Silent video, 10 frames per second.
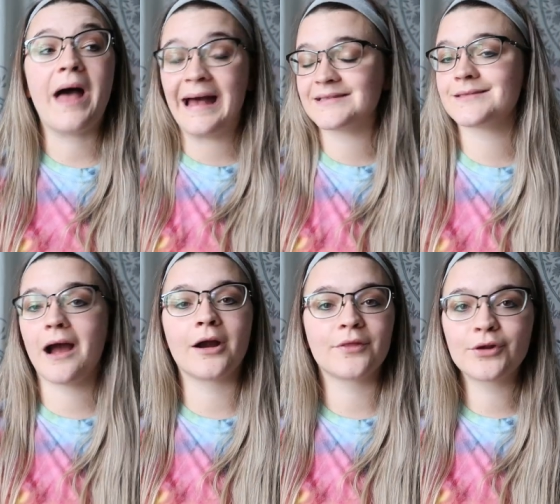as
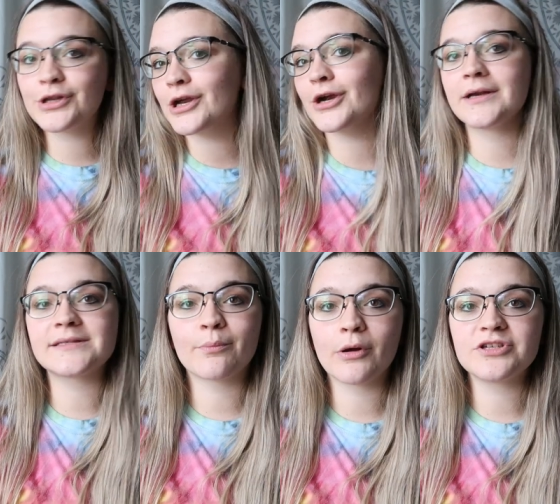our third year
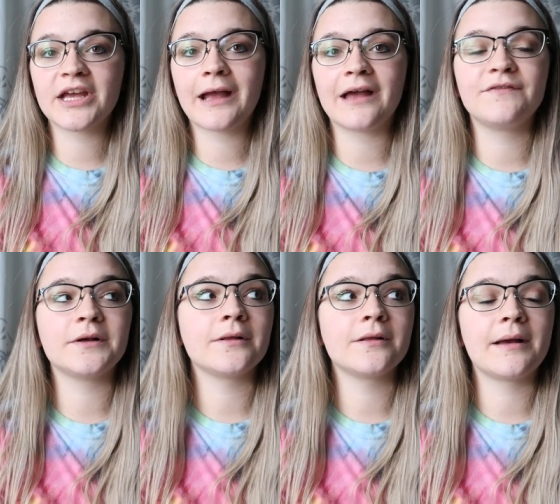is approaching I
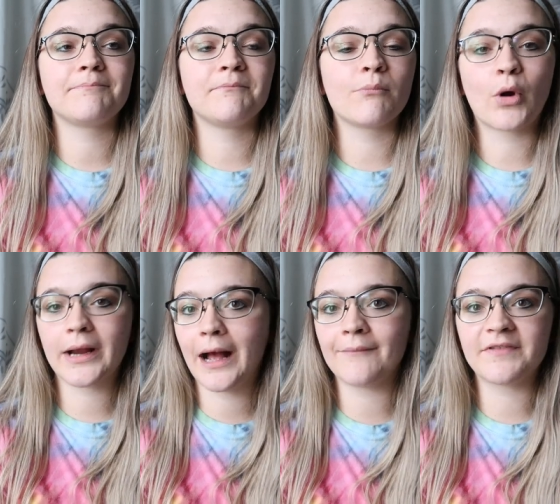feel more
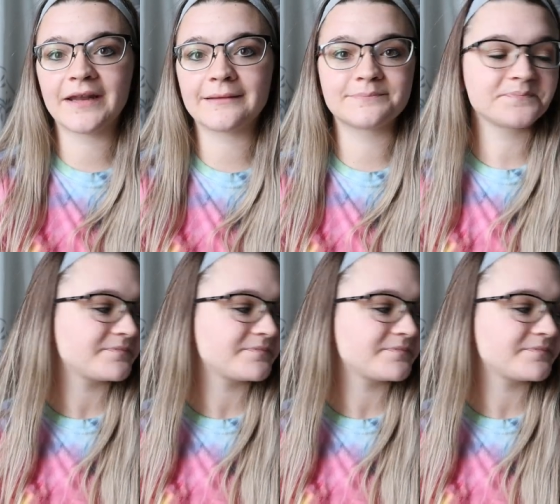confident